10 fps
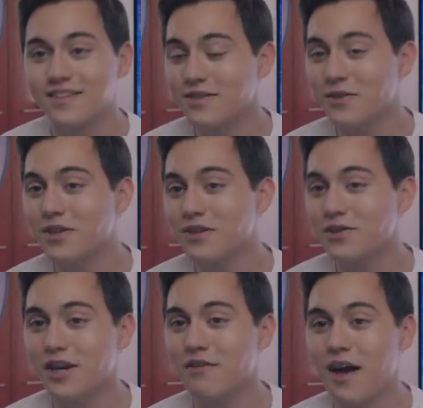This is the only
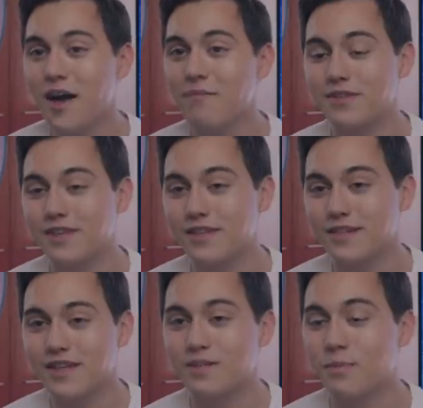drink I've had besides
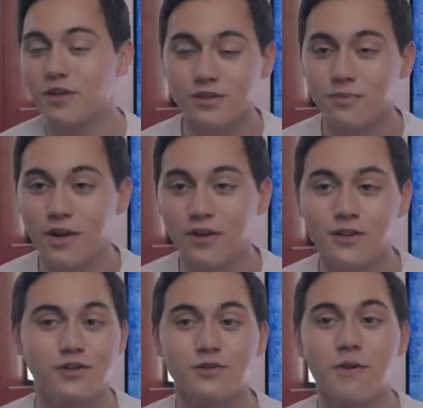that special berry
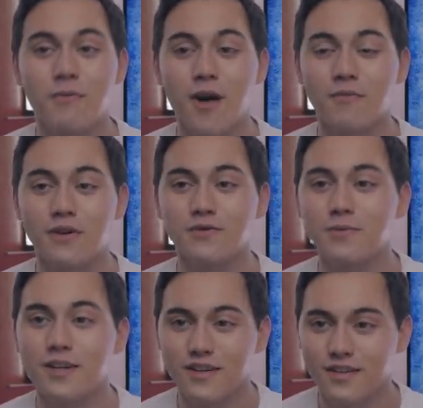juice my mom gives
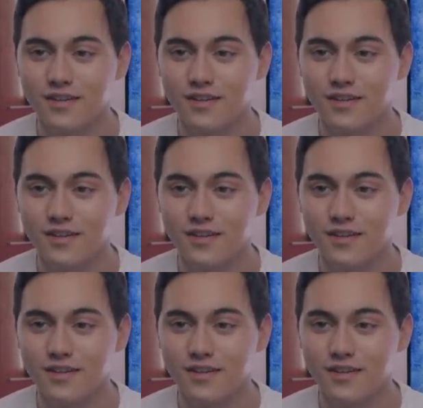me.